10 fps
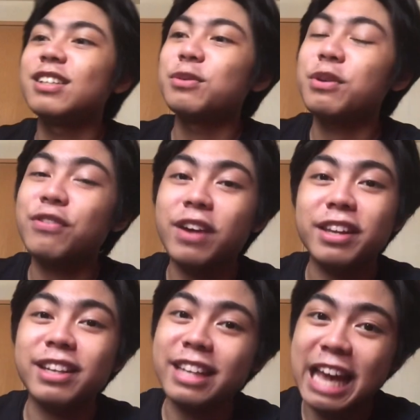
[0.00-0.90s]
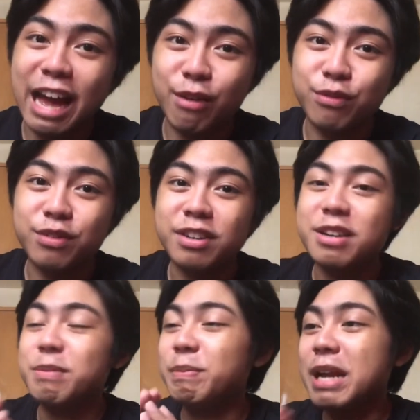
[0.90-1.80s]
we finally have
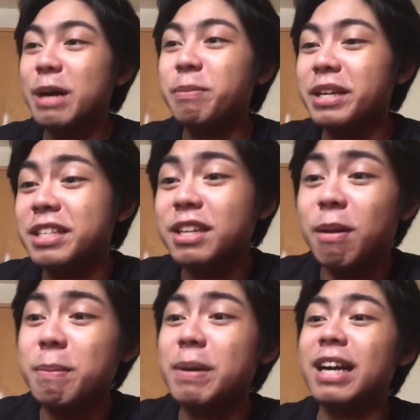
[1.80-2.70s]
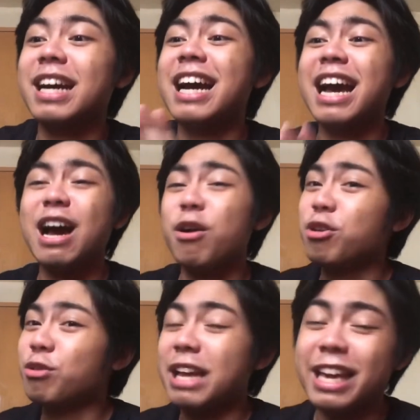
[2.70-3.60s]
BLACKPINK's comeback. How
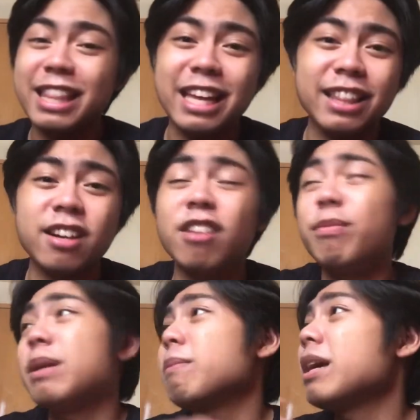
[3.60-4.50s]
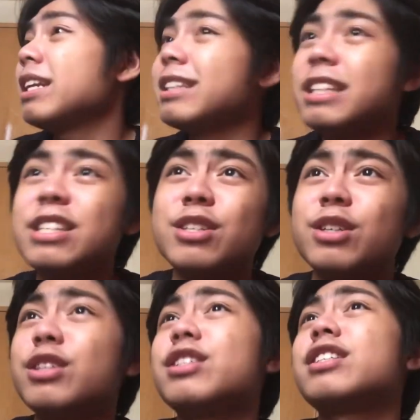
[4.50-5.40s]
you like that? There have been many
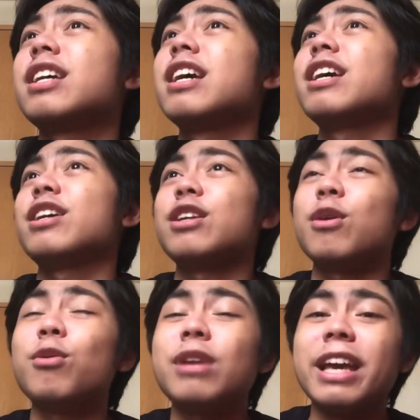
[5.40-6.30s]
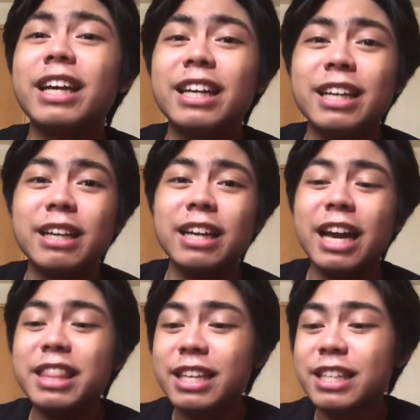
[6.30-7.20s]
teasers, you know, like I
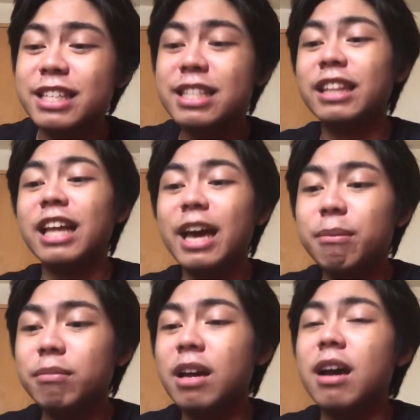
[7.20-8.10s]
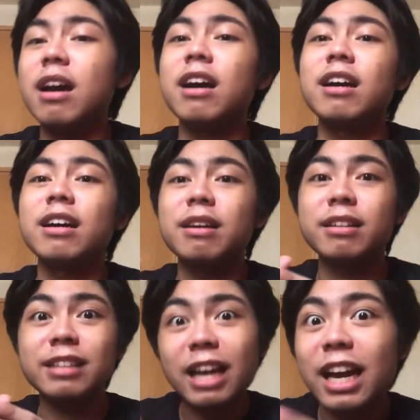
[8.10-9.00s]
think this is the time na
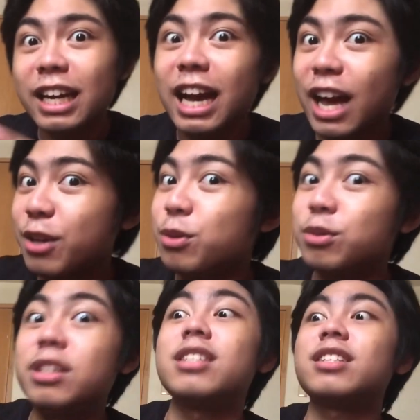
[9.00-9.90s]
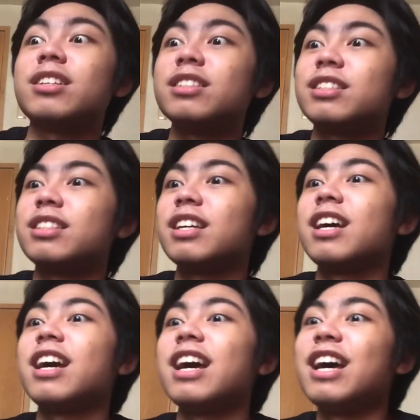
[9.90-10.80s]
daghan kaayo og teasers
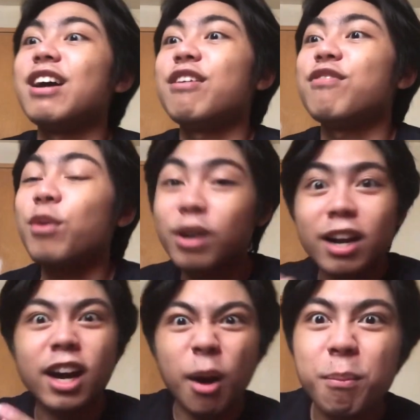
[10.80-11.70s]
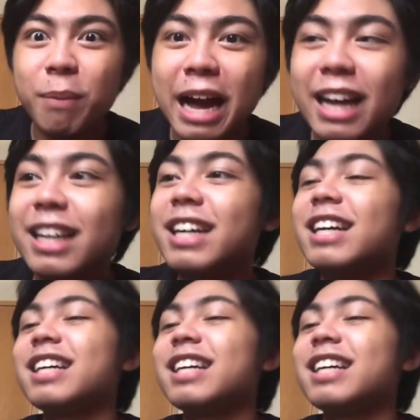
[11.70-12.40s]
for a comeback,